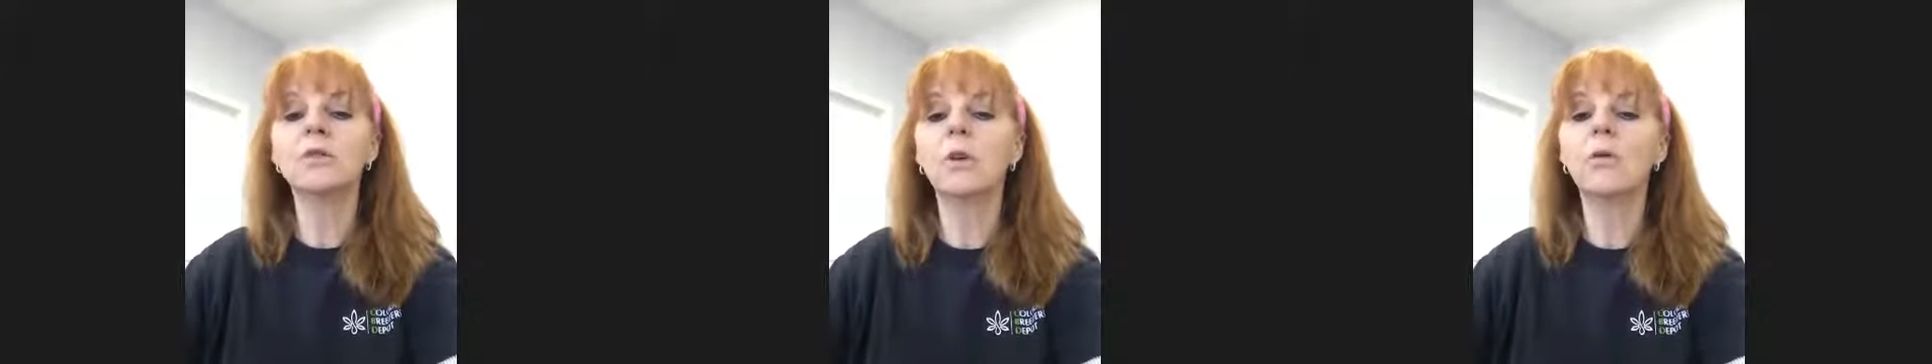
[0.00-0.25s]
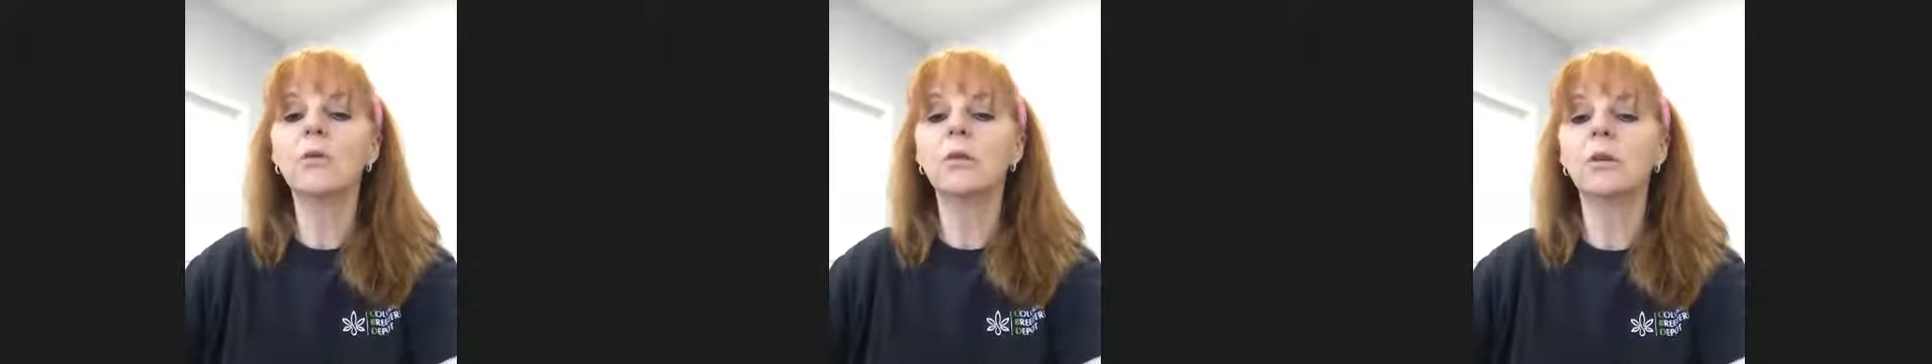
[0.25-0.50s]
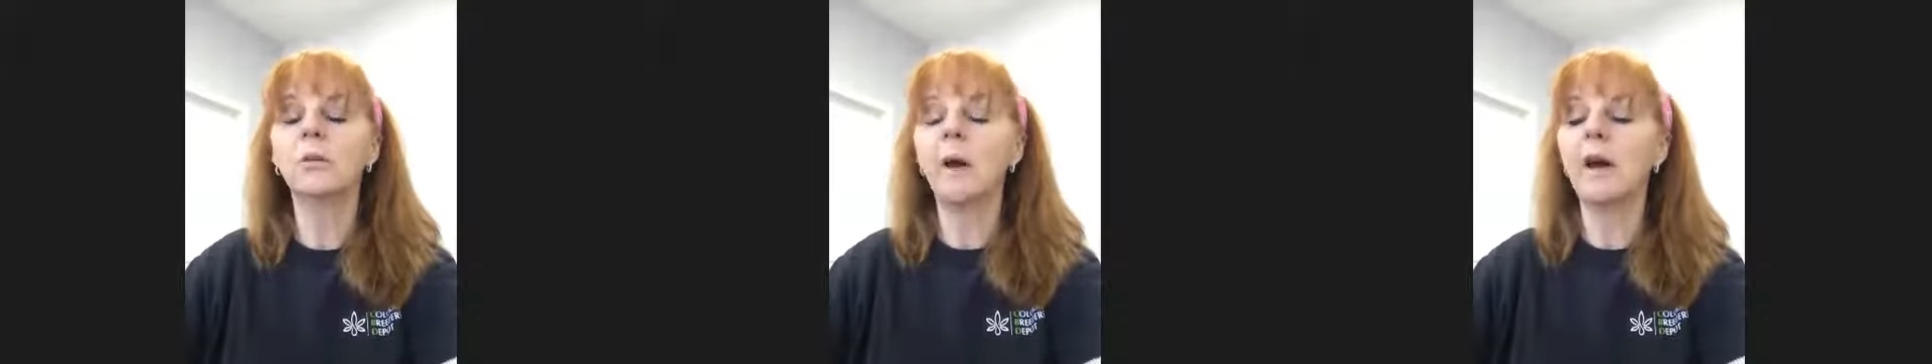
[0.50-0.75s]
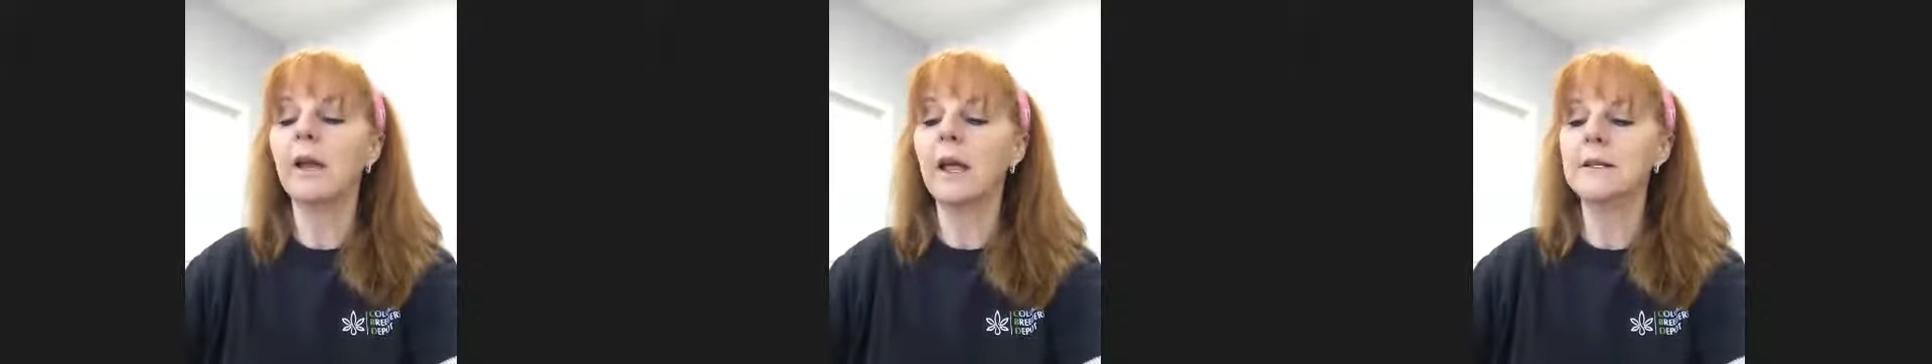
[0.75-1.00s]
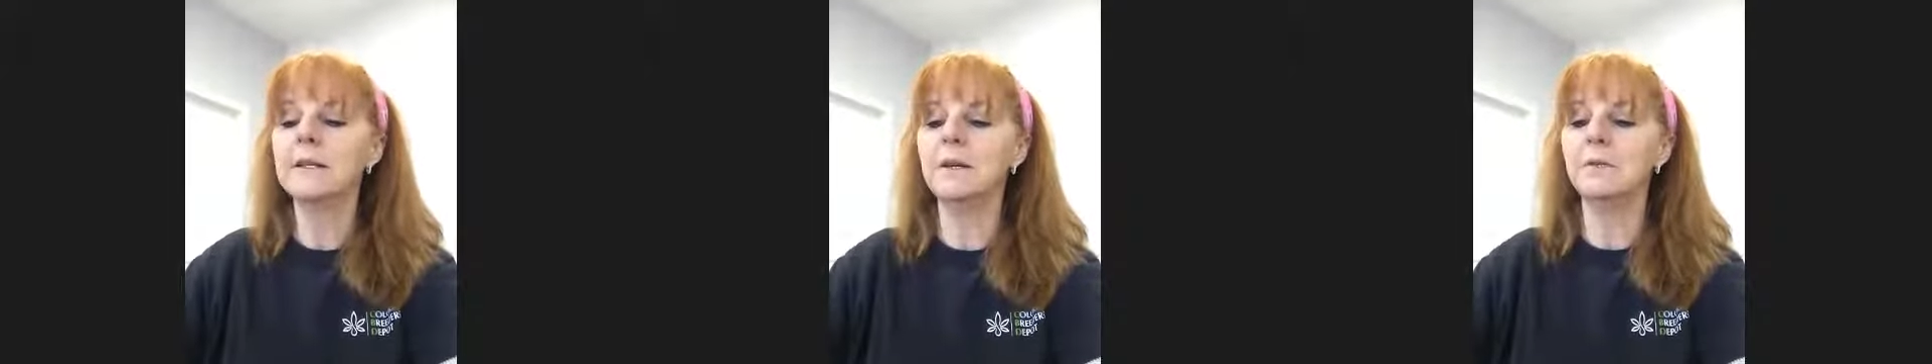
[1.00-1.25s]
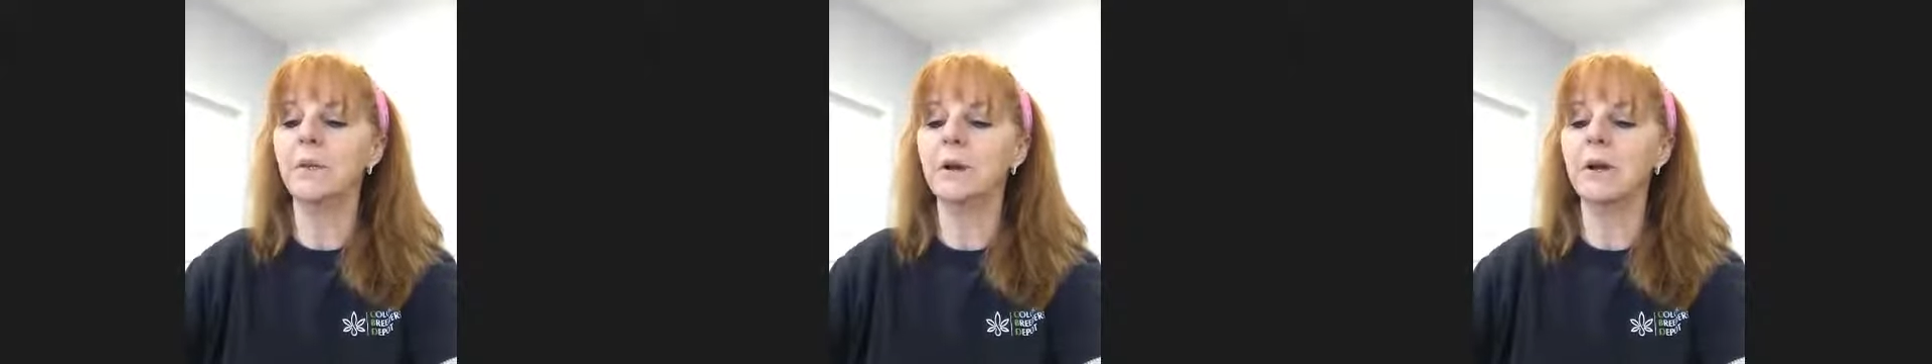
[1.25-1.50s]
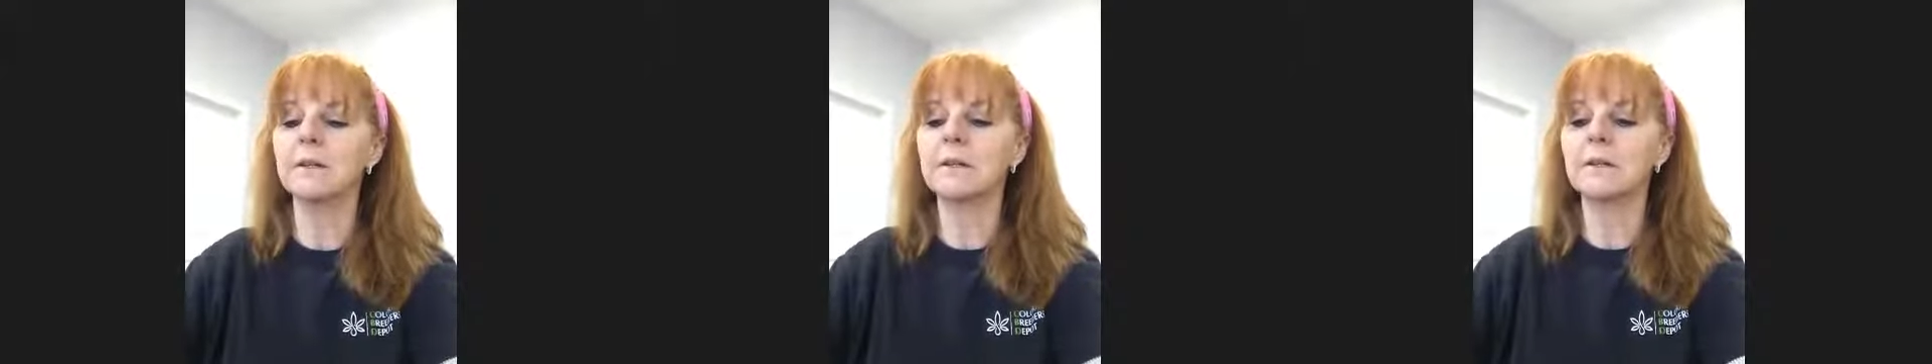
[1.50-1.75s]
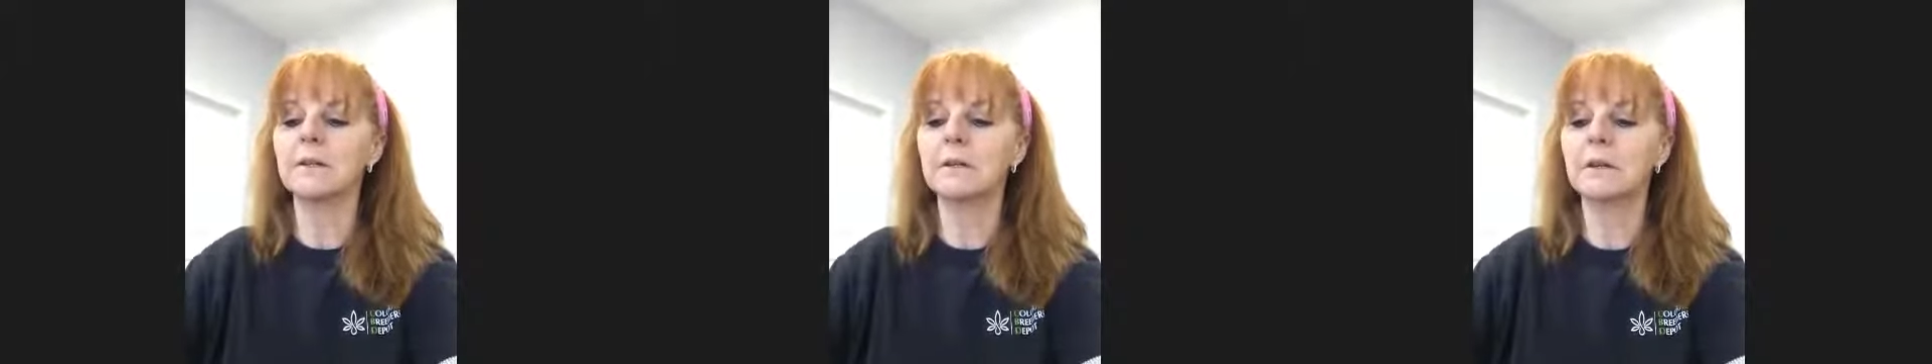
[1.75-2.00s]
total about 18
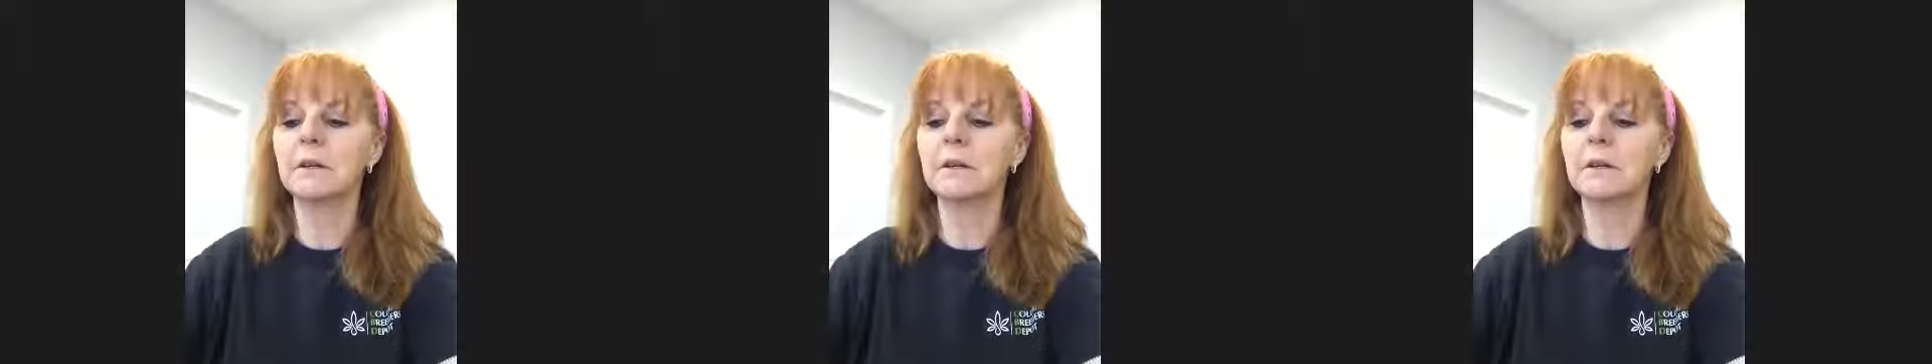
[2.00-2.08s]
months.